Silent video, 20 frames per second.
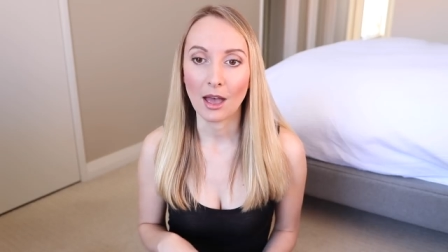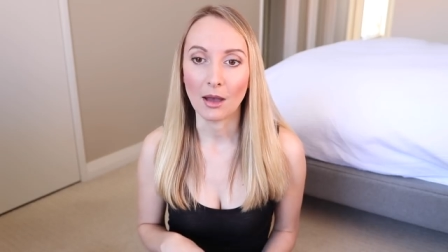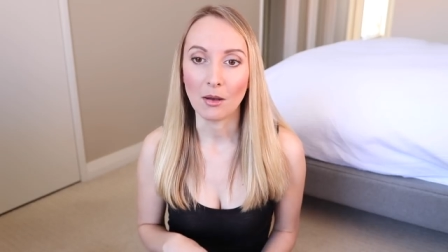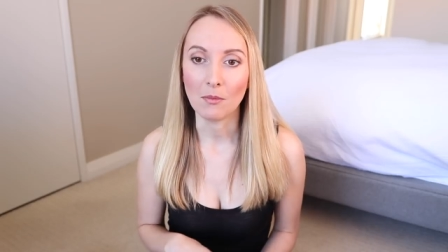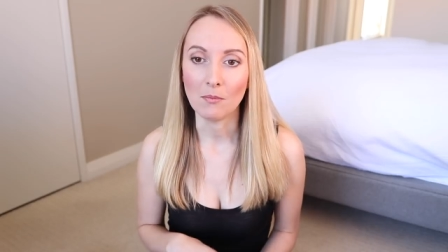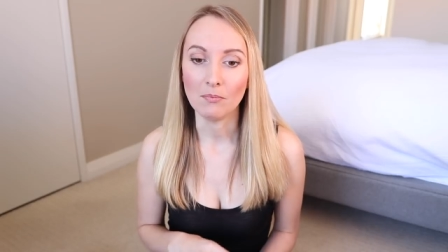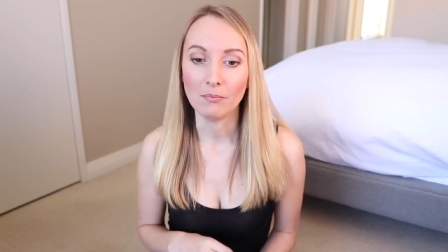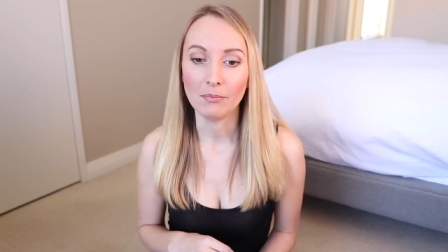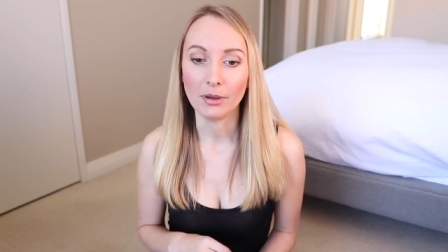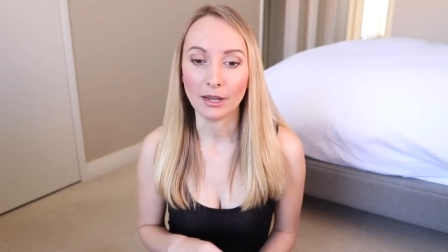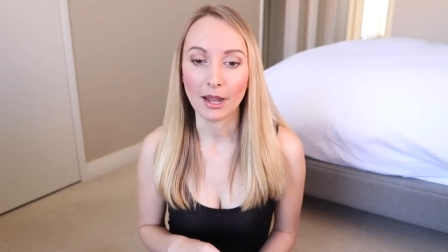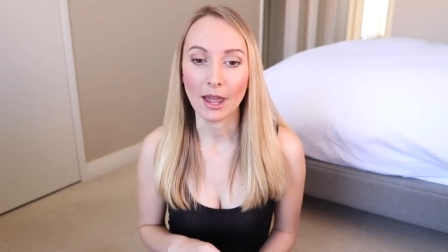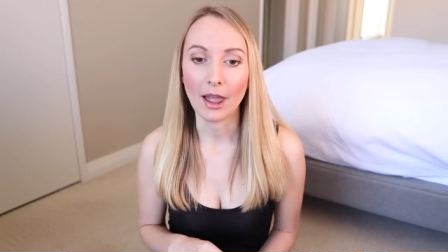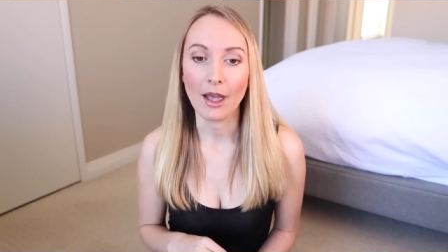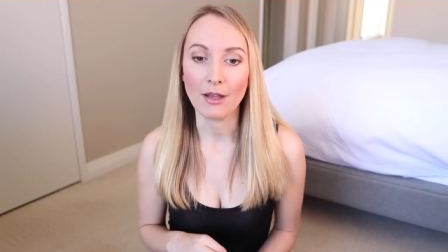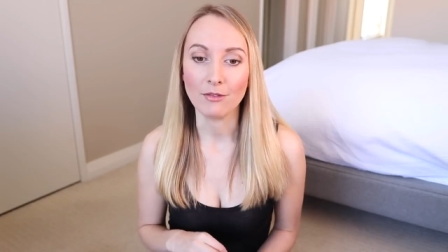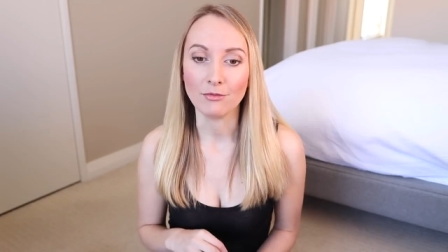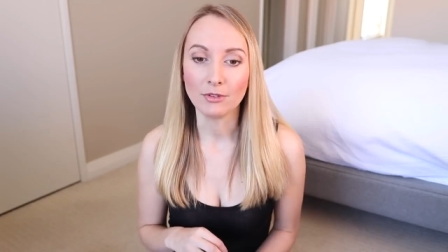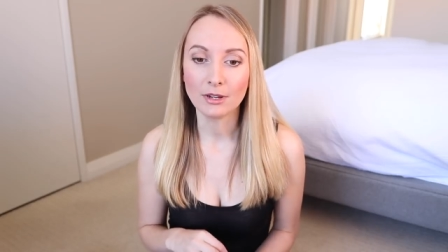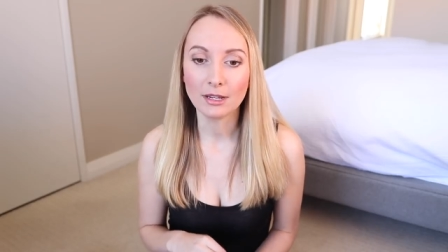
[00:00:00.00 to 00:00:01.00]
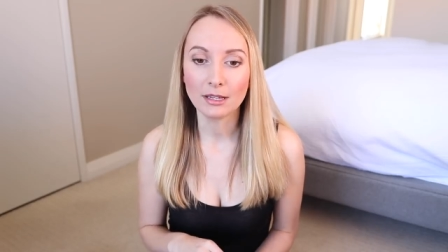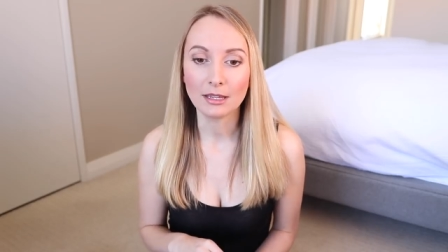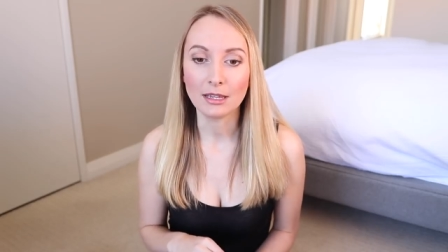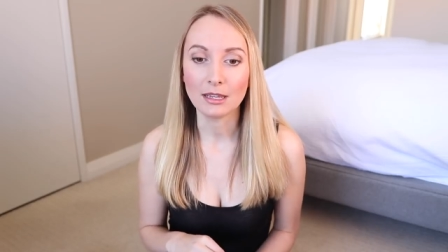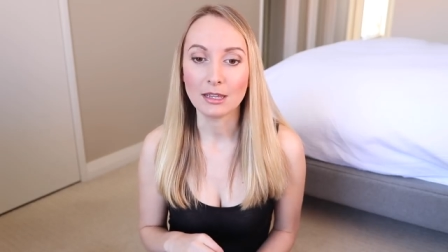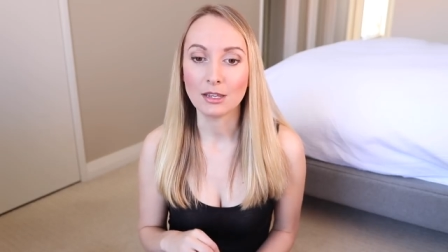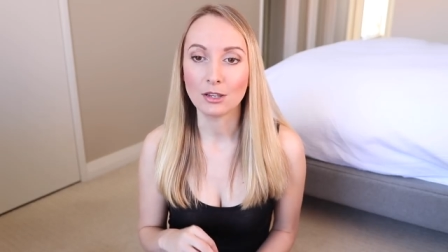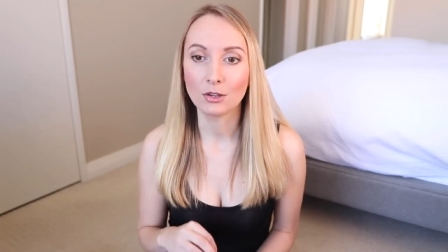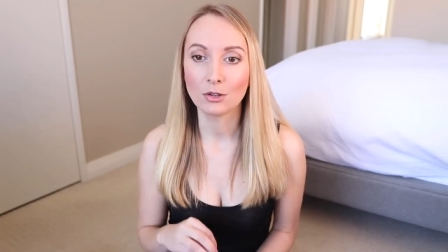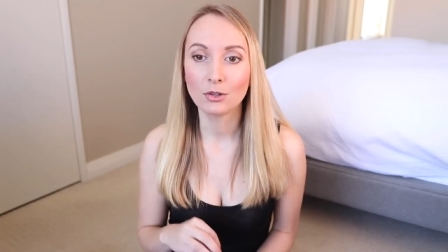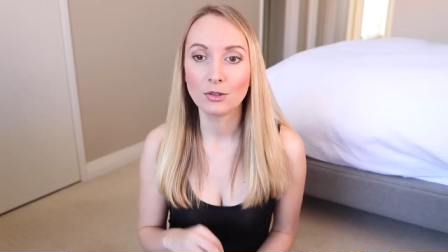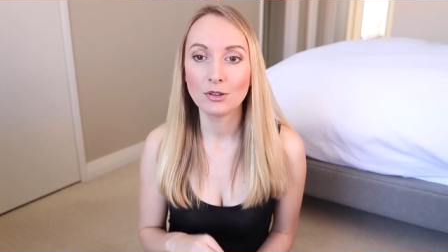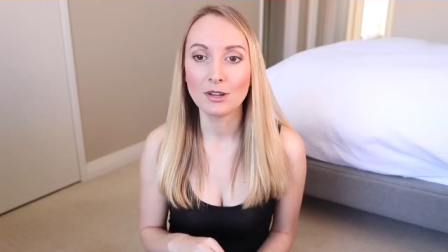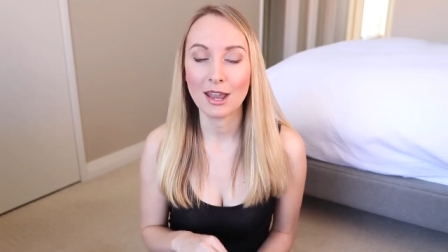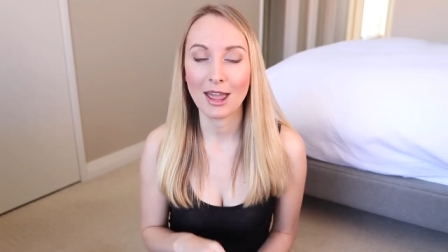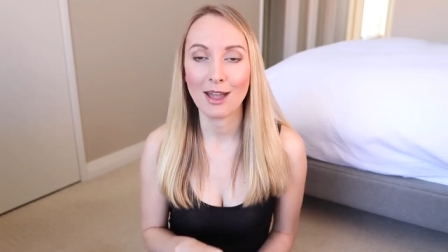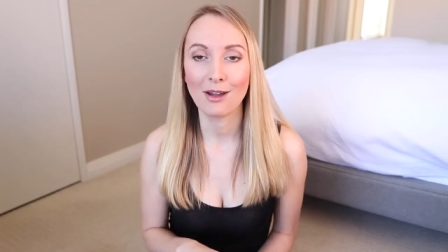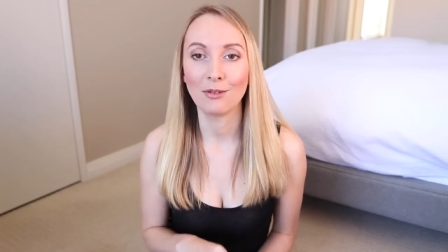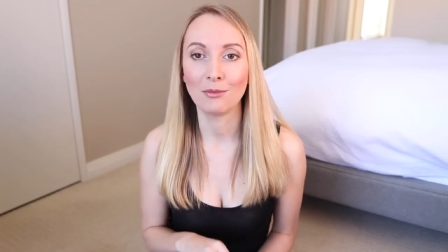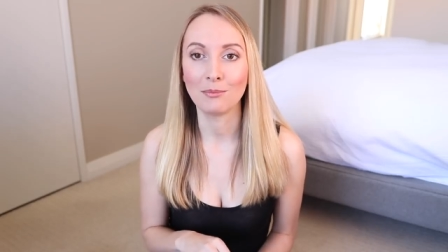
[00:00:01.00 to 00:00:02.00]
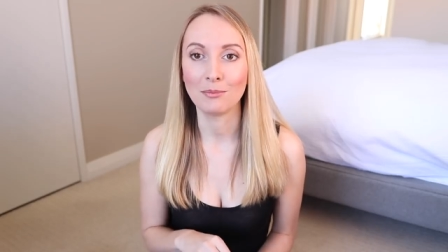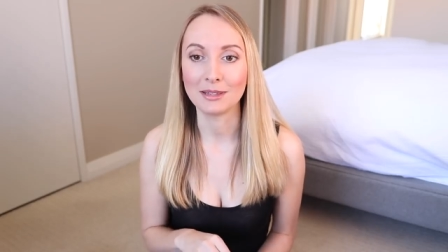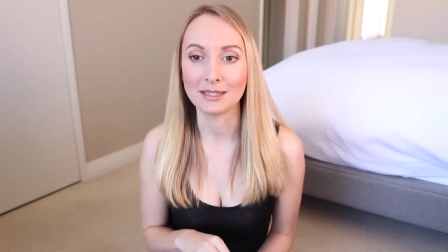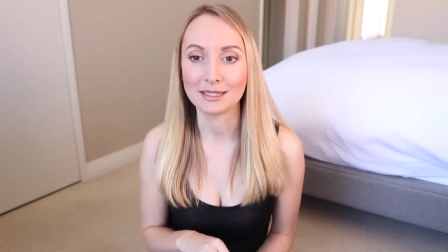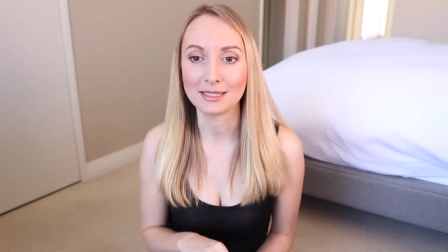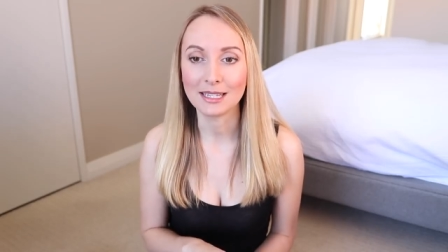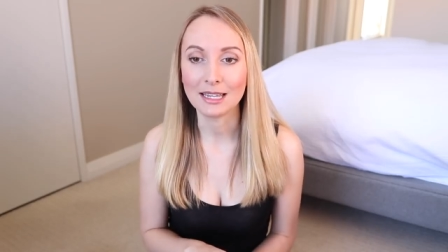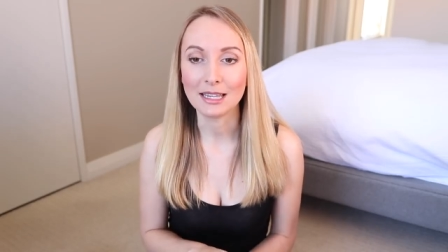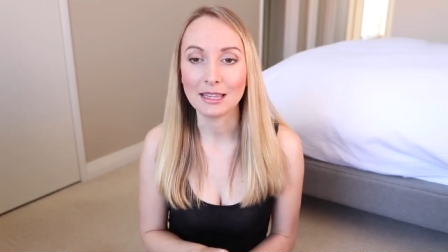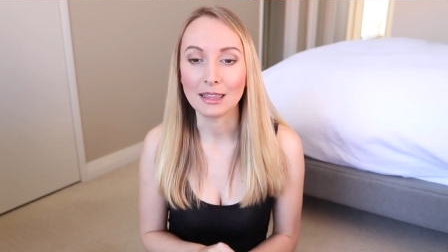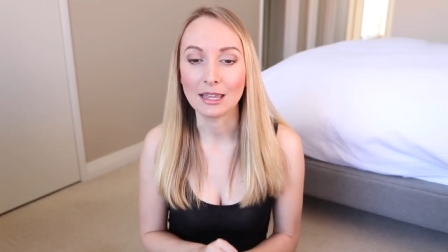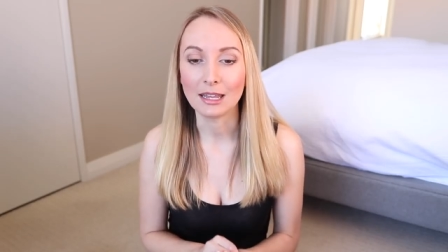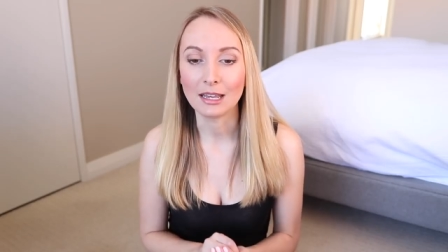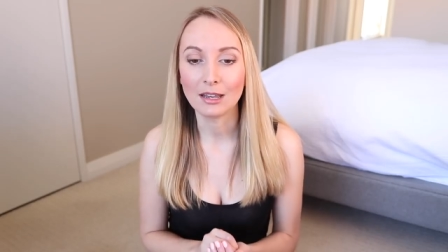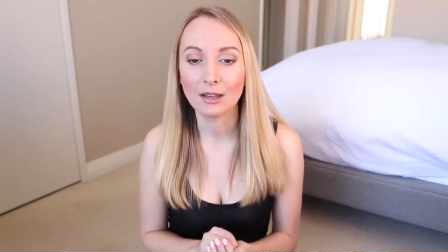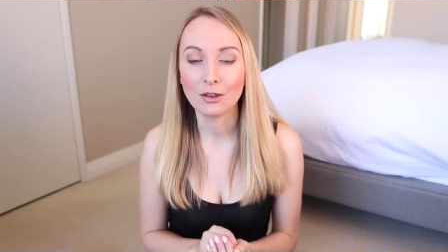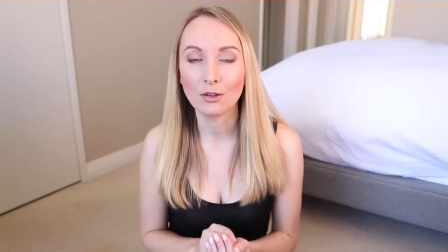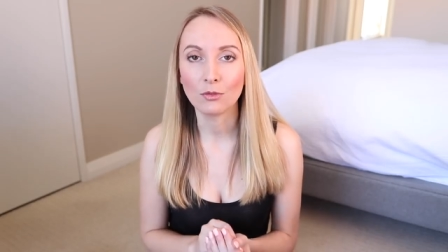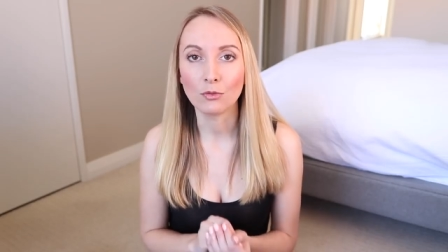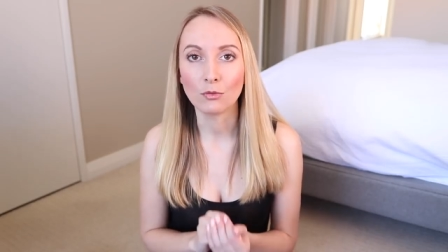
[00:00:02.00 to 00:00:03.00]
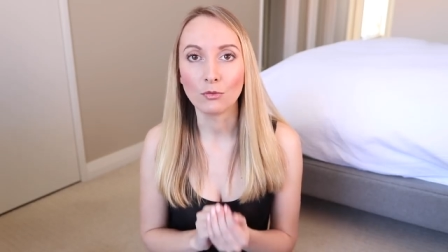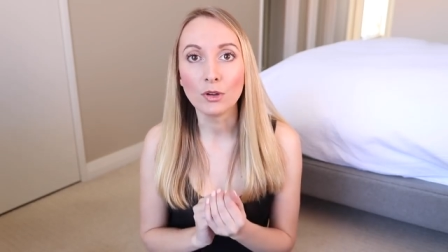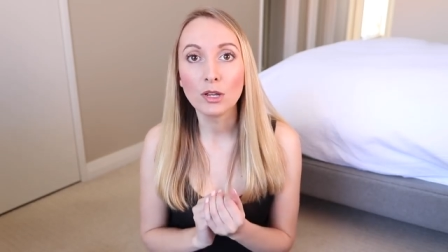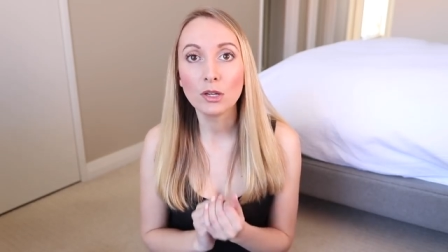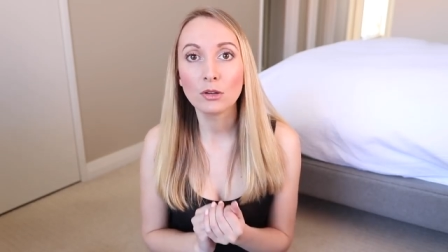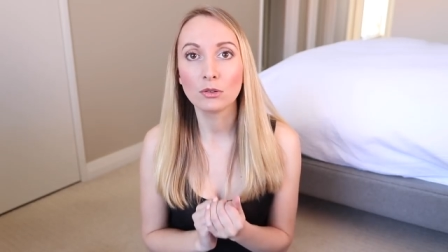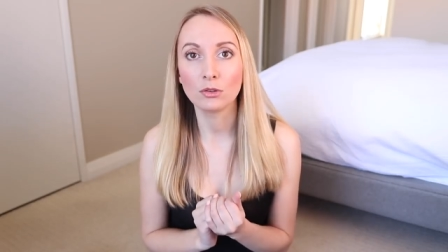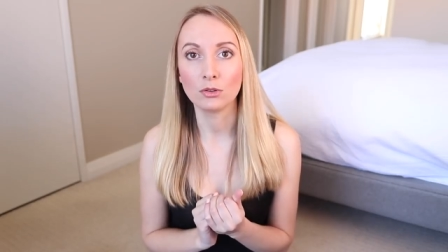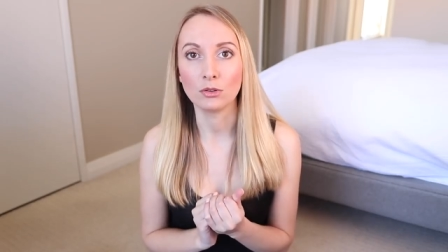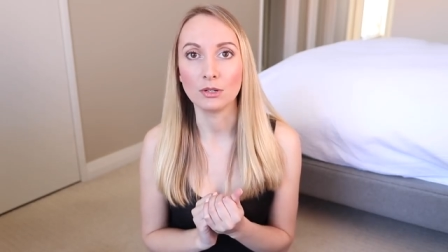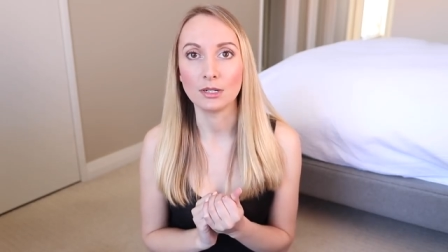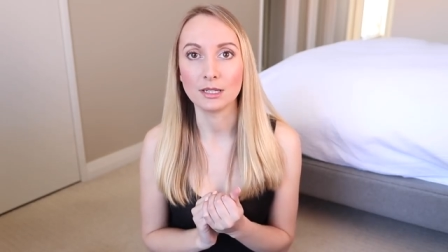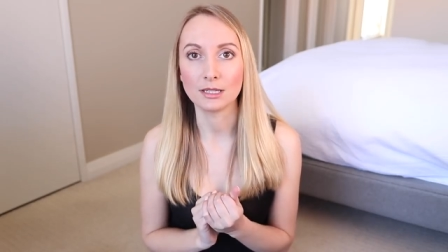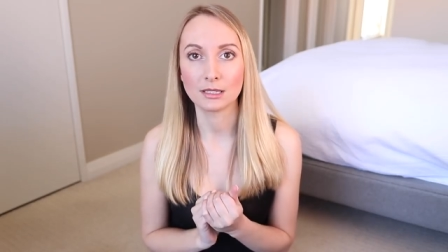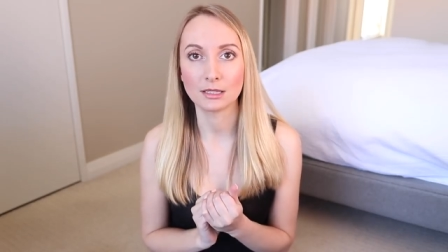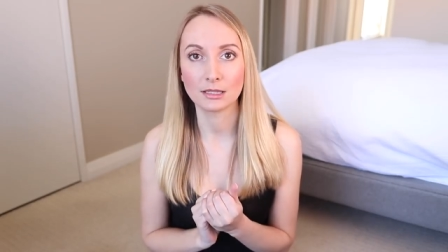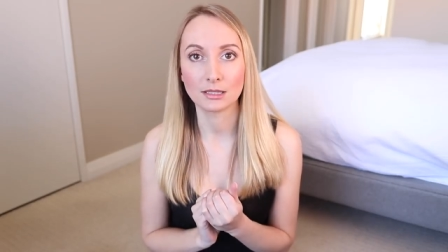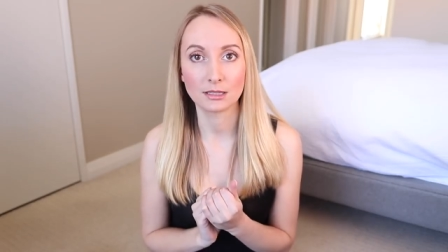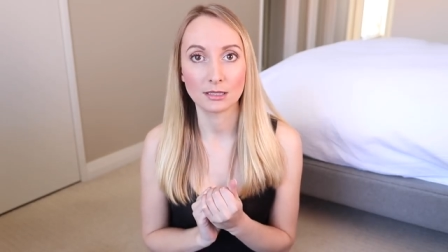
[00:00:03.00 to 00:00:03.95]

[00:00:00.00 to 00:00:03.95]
um, but I, I really couldn't help but see that real good is